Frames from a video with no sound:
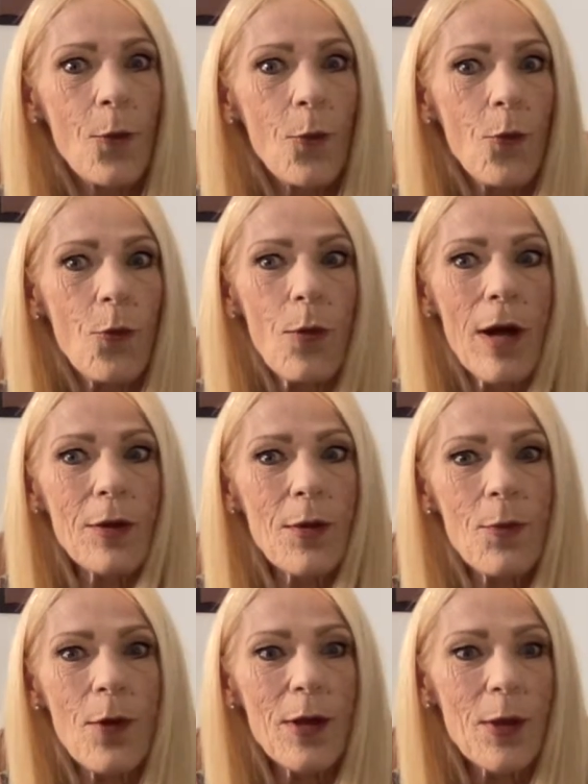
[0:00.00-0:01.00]

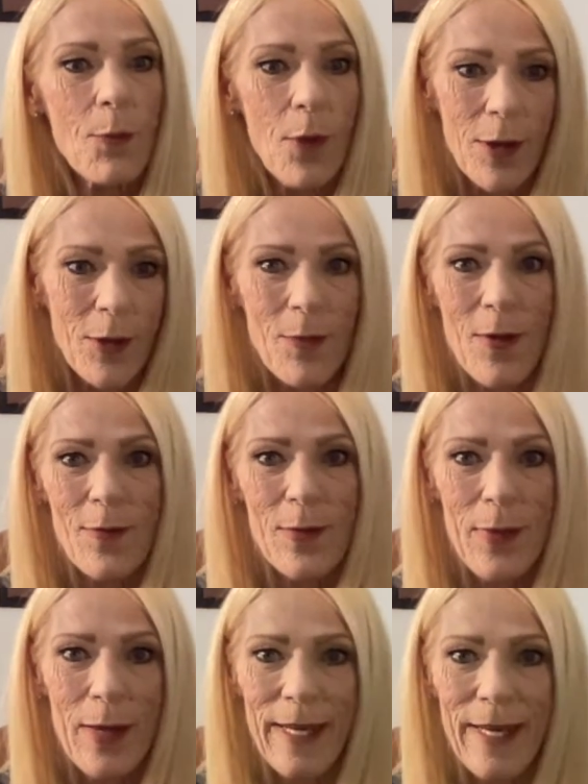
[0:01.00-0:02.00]
Welcome,
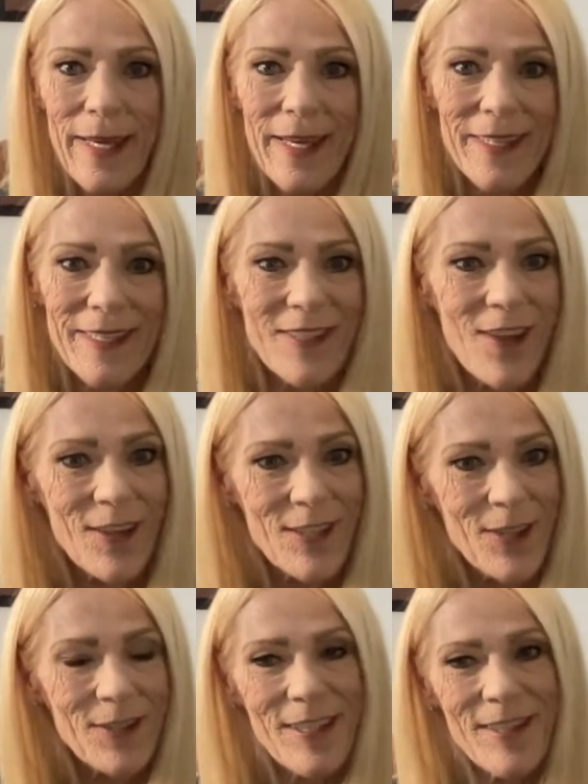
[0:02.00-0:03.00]
everybody. Star
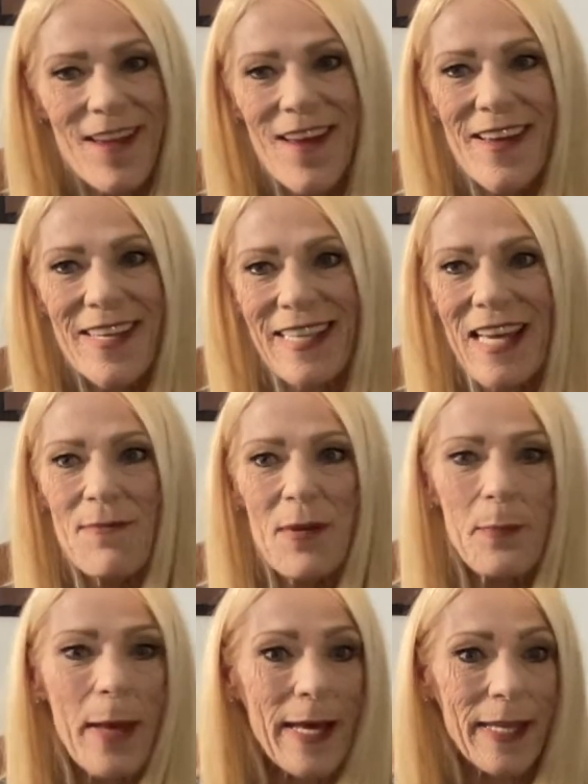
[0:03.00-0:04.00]
Delta 9
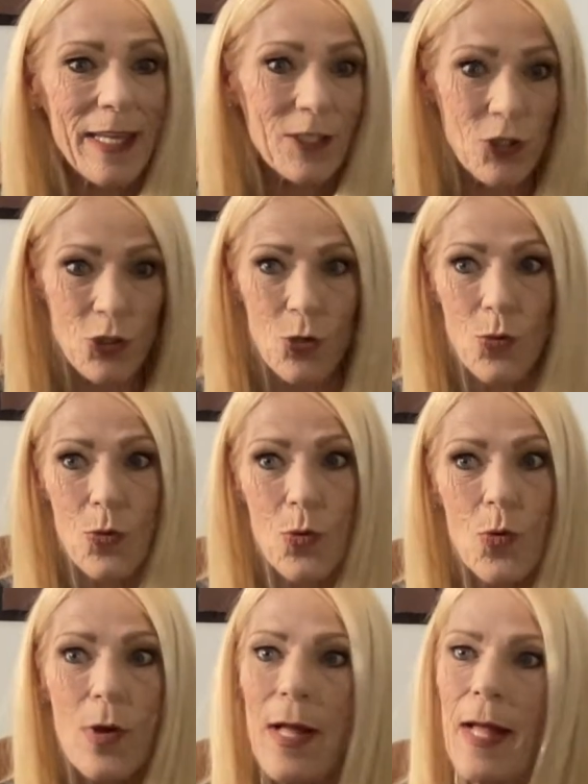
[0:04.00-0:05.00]
coming at
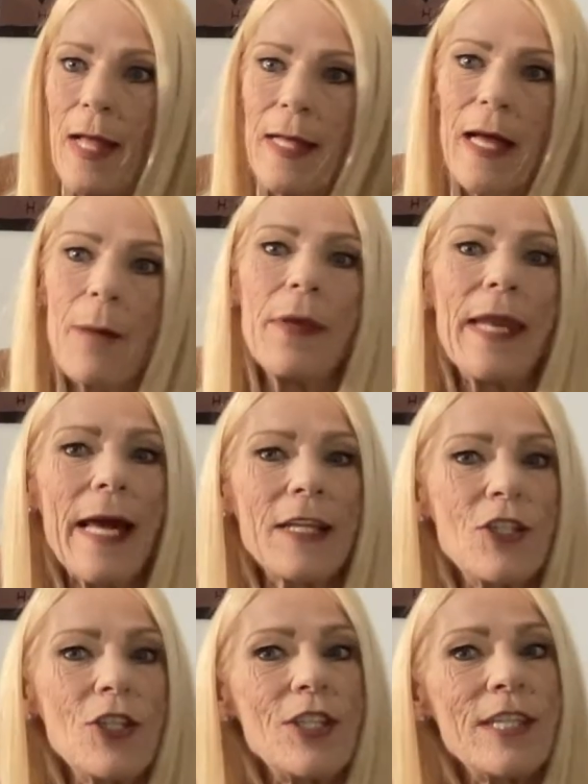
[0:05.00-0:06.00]
you
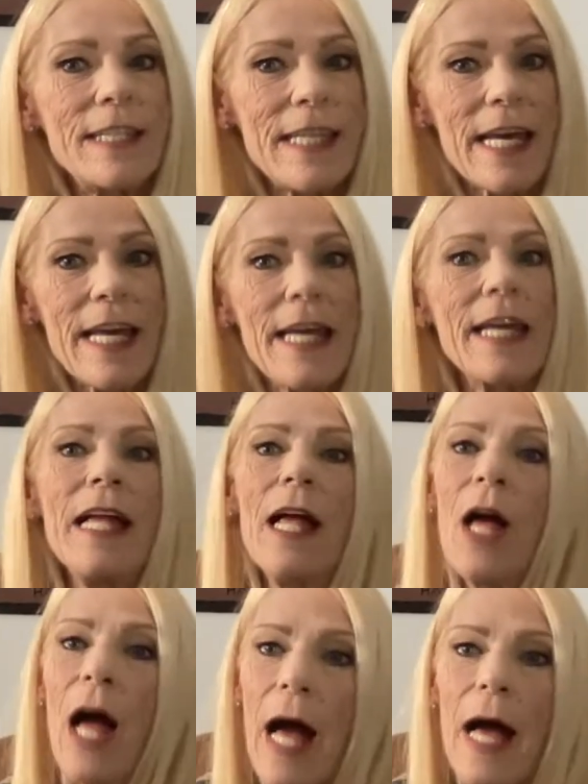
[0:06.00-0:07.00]
today
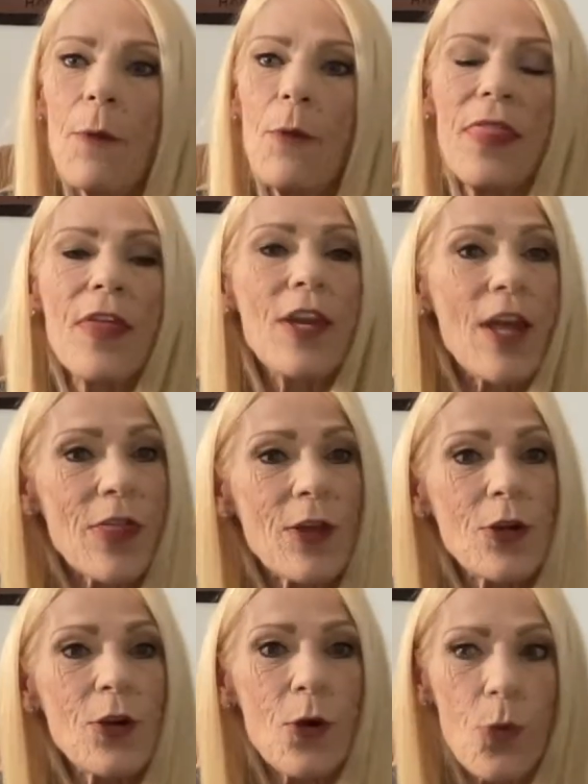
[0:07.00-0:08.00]
with
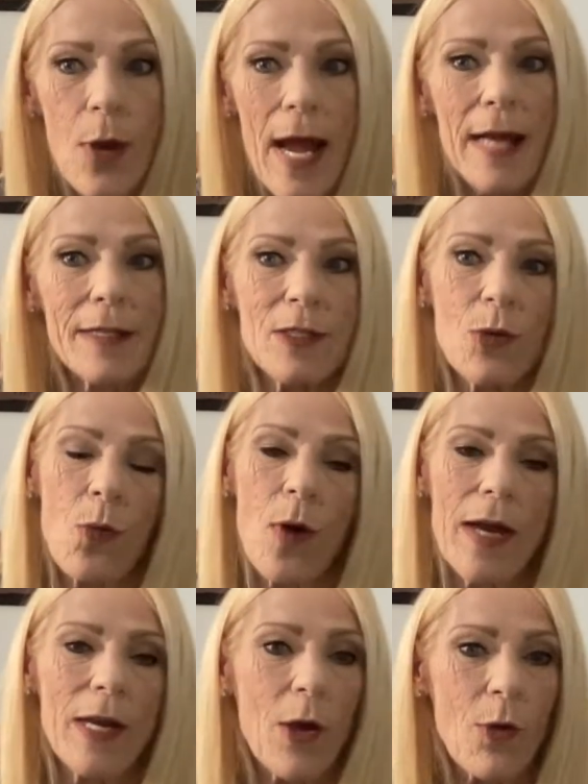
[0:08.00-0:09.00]
another cracked
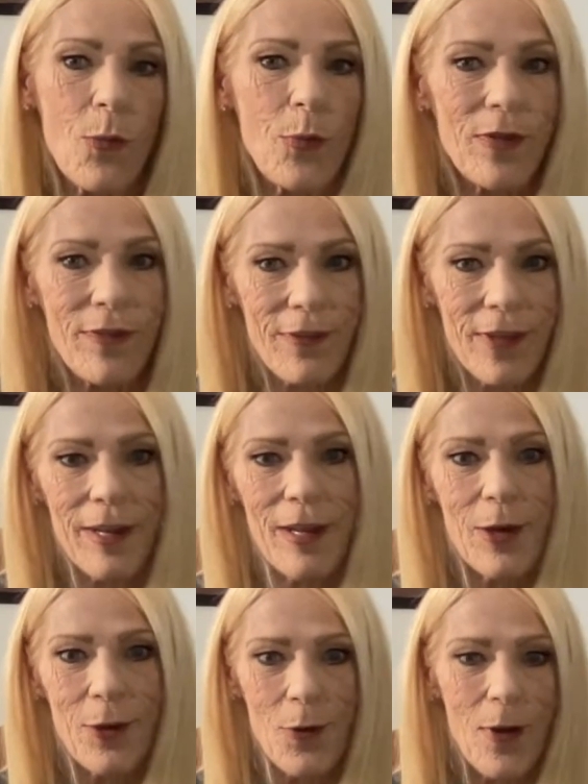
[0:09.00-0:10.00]
wide open
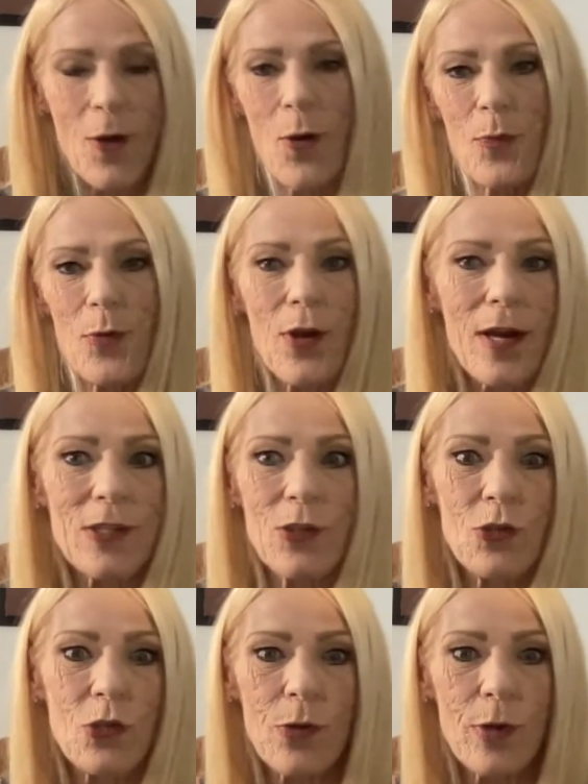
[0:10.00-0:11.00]
video. Hope you guys are
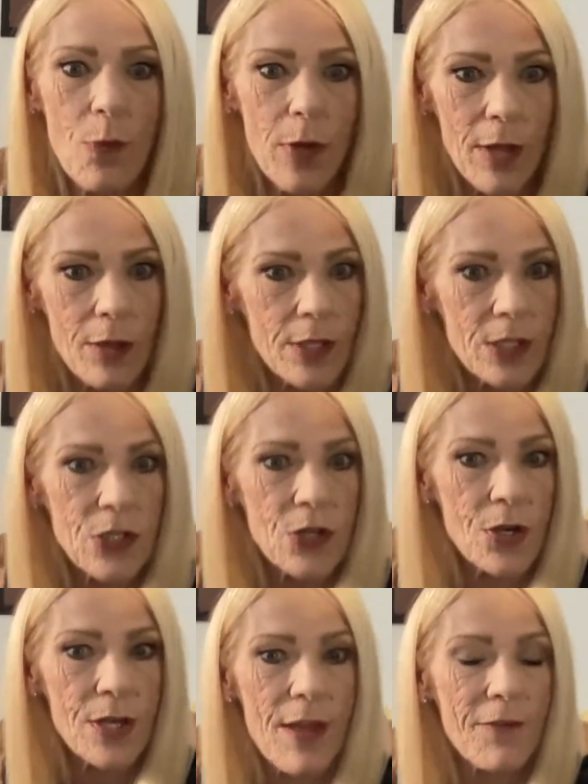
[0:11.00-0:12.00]
doing well. Is
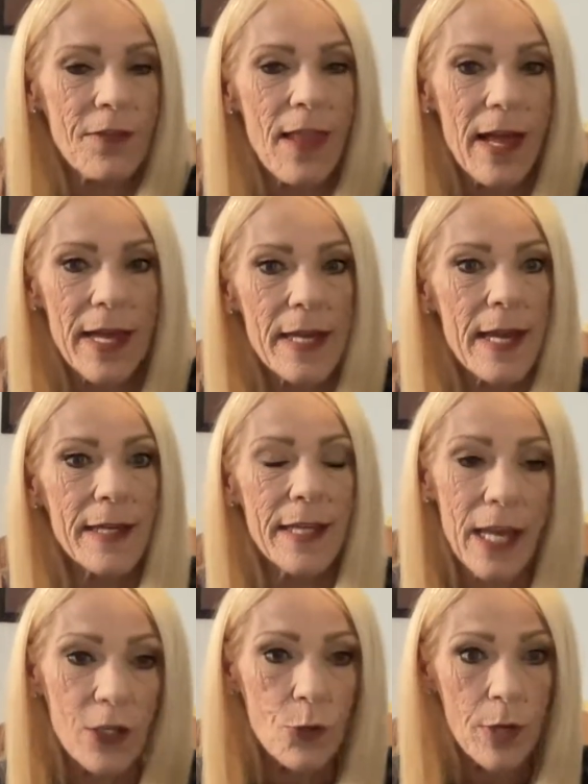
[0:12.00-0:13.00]
there enough light and
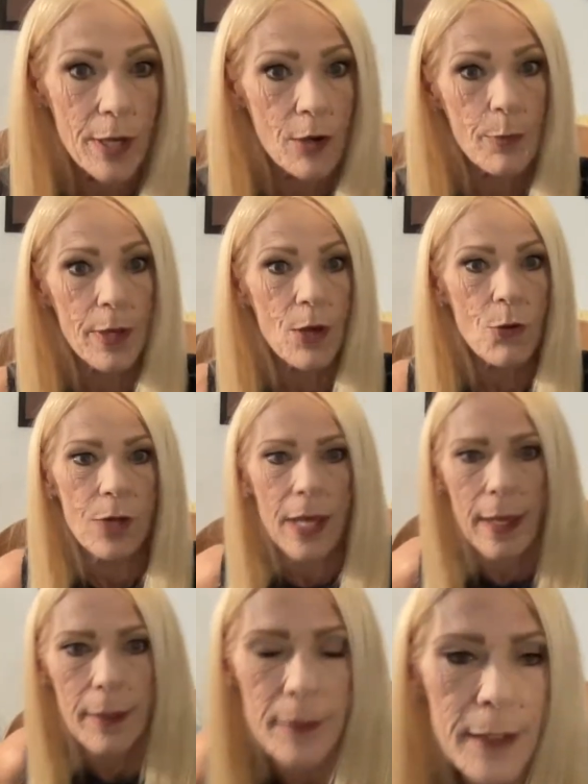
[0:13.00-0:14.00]
can you hear me
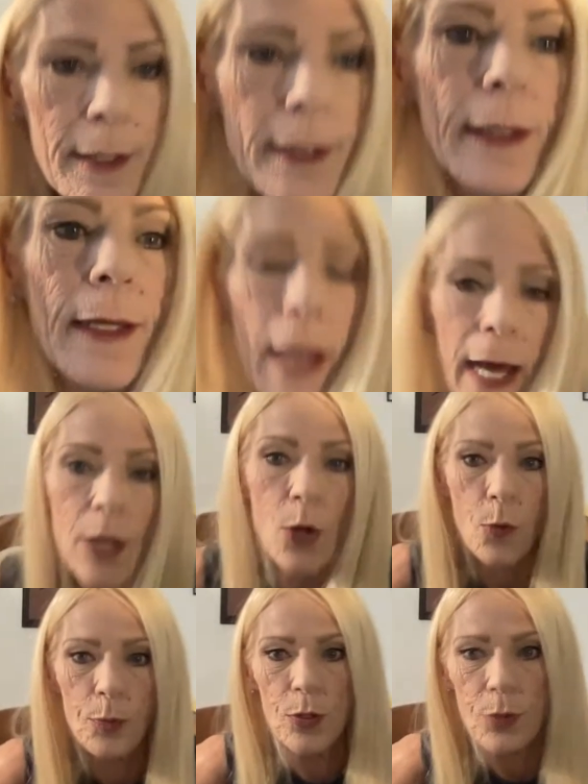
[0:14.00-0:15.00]
okay? I
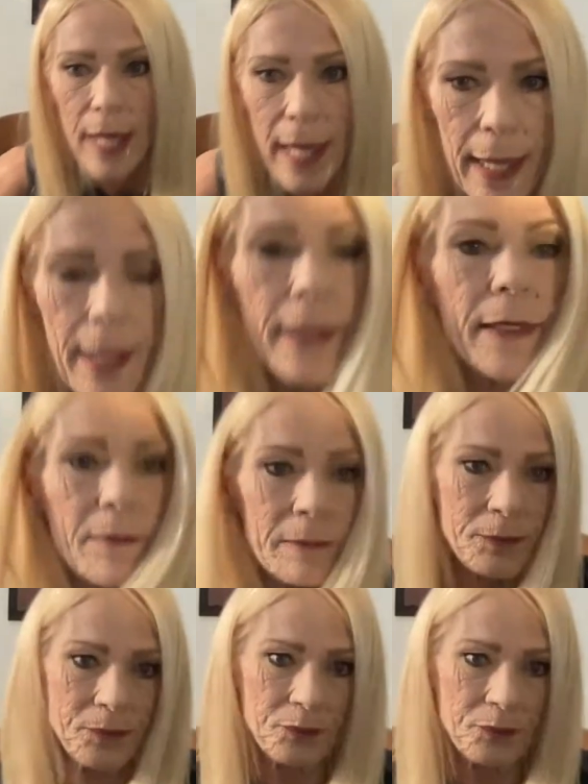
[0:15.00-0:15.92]
hope you can.